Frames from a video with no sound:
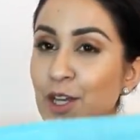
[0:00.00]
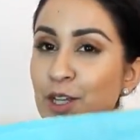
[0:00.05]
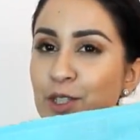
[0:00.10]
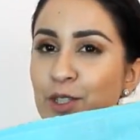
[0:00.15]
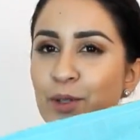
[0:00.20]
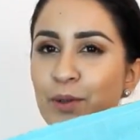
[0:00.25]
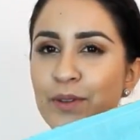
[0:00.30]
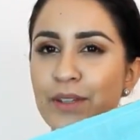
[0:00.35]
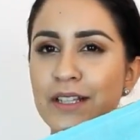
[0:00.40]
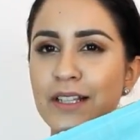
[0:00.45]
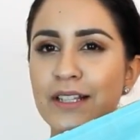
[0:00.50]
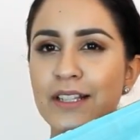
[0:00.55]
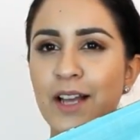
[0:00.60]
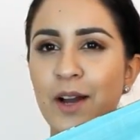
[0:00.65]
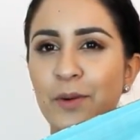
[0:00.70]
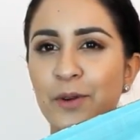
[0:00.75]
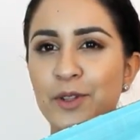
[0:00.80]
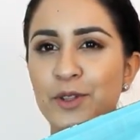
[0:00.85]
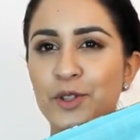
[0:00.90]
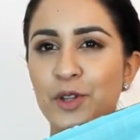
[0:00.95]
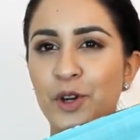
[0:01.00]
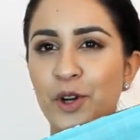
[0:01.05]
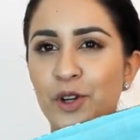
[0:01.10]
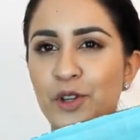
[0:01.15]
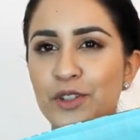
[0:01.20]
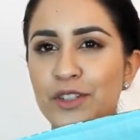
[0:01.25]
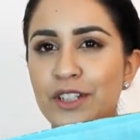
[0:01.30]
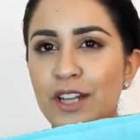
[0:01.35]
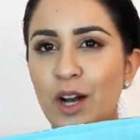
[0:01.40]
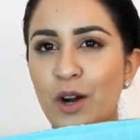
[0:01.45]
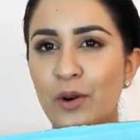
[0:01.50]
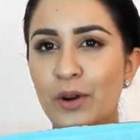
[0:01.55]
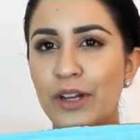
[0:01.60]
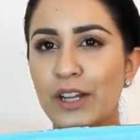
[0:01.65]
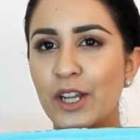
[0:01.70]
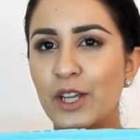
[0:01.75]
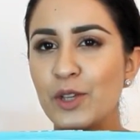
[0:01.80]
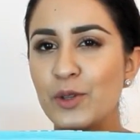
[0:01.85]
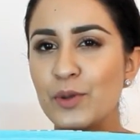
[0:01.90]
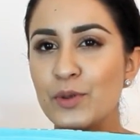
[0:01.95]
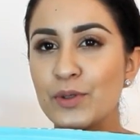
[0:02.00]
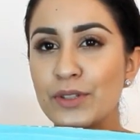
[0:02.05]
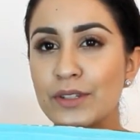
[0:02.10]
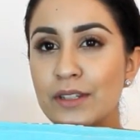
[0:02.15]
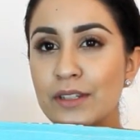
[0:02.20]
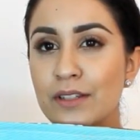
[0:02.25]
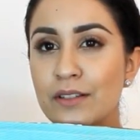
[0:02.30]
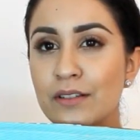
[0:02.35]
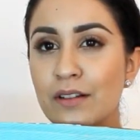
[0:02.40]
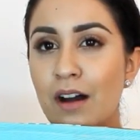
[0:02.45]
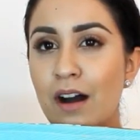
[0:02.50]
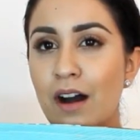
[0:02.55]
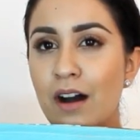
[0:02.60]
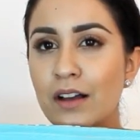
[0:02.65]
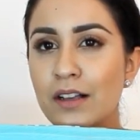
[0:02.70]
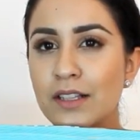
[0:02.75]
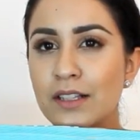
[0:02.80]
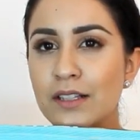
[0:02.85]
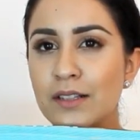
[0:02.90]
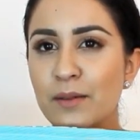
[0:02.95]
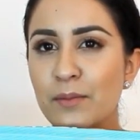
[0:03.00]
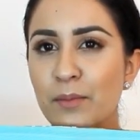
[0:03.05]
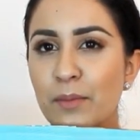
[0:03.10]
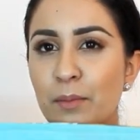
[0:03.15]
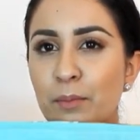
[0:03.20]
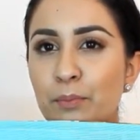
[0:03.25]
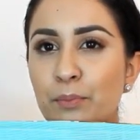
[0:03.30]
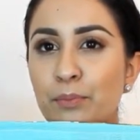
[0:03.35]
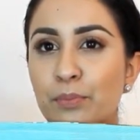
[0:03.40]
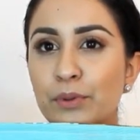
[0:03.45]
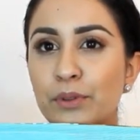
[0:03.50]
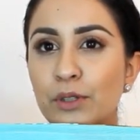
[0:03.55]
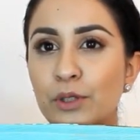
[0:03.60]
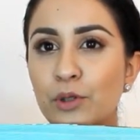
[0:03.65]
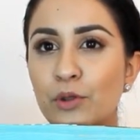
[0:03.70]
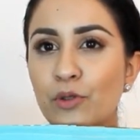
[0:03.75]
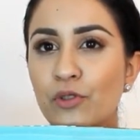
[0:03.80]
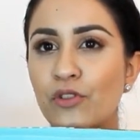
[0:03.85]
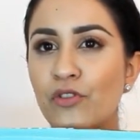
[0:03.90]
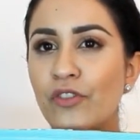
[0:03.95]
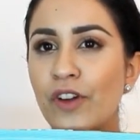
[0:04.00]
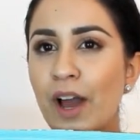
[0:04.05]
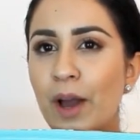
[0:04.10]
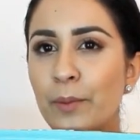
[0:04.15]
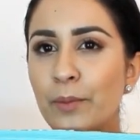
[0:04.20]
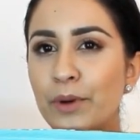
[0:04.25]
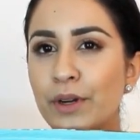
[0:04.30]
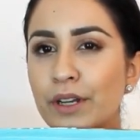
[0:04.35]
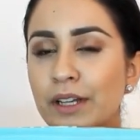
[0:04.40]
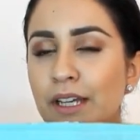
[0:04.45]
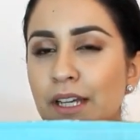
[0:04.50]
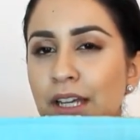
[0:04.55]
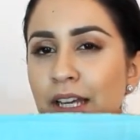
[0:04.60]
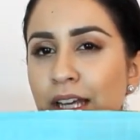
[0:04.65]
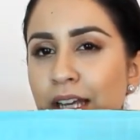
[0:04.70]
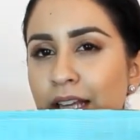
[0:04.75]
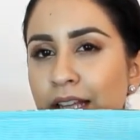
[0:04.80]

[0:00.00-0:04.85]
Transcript: So this is how it turned out and I used this awesome blue fabric.